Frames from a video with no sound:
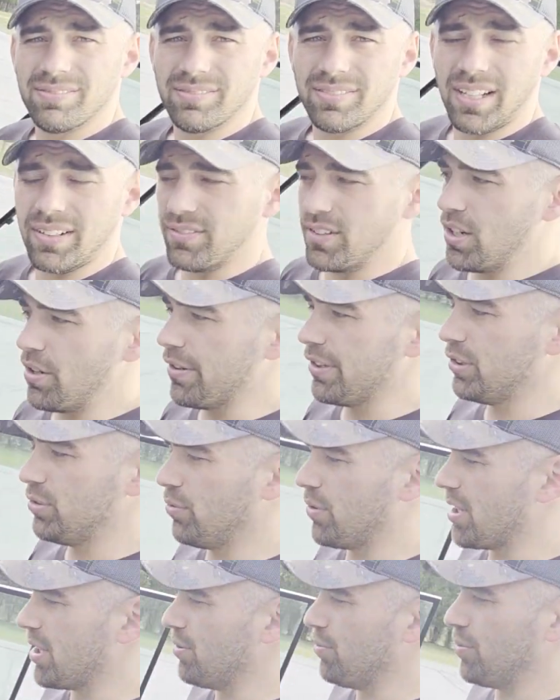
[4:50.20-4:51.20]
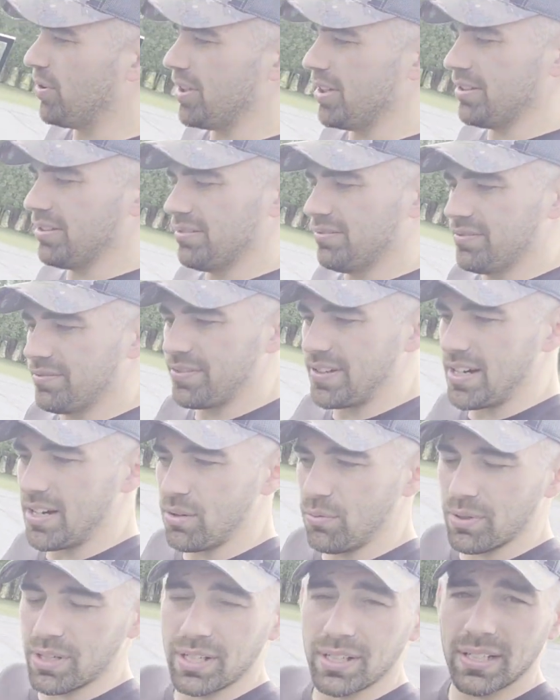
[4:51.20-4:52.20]
I've always wanted one,
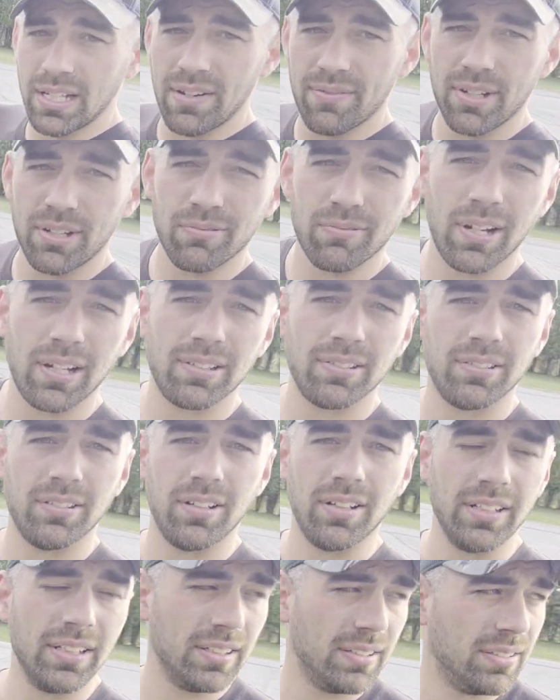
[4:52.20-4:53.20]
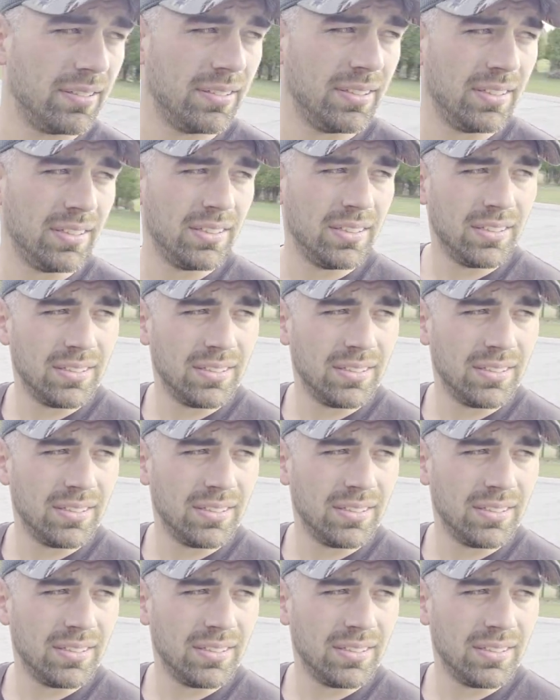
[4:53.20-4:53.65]
found one that didn't have any rust on it.